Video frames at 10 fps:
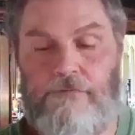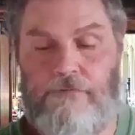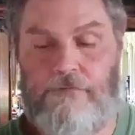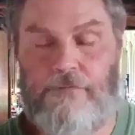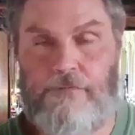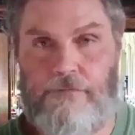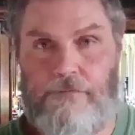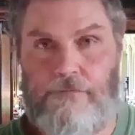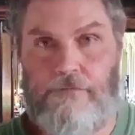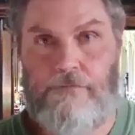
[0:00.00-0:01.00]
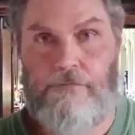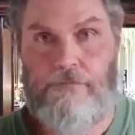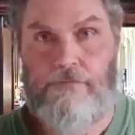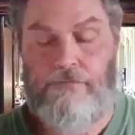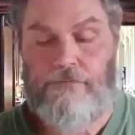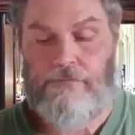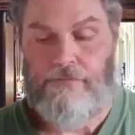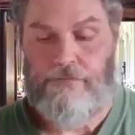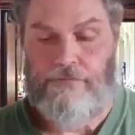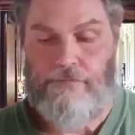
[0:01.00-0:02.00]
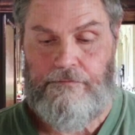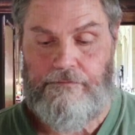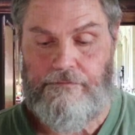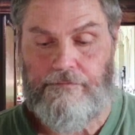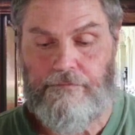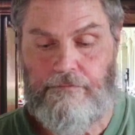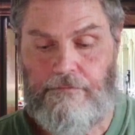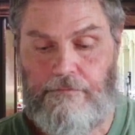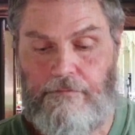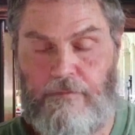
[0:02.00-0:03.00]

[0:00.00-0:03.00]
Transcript: (silence)